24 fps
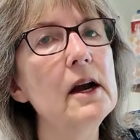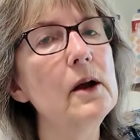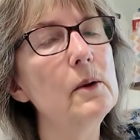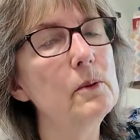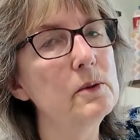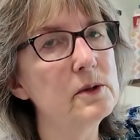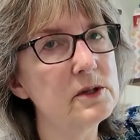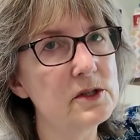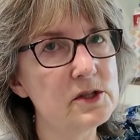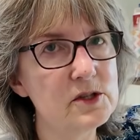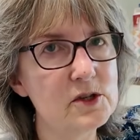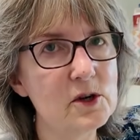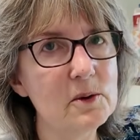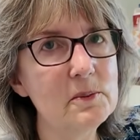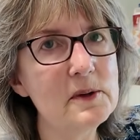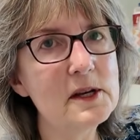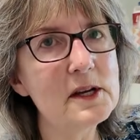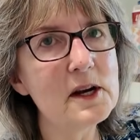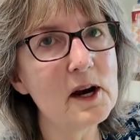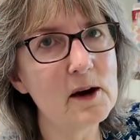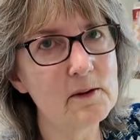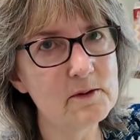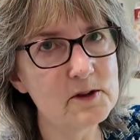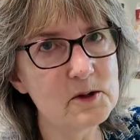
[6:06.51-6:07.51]
It will still be
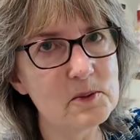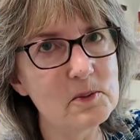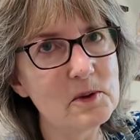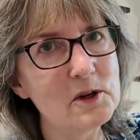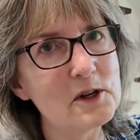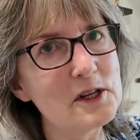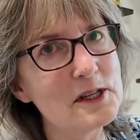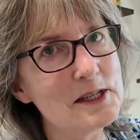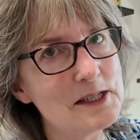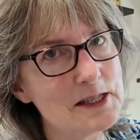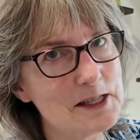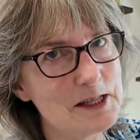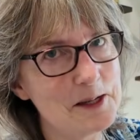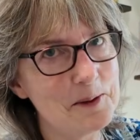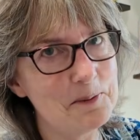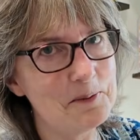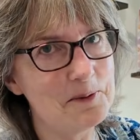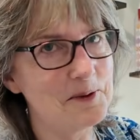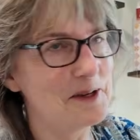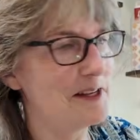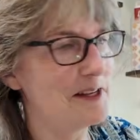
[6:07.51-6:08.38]
comfortable to sleep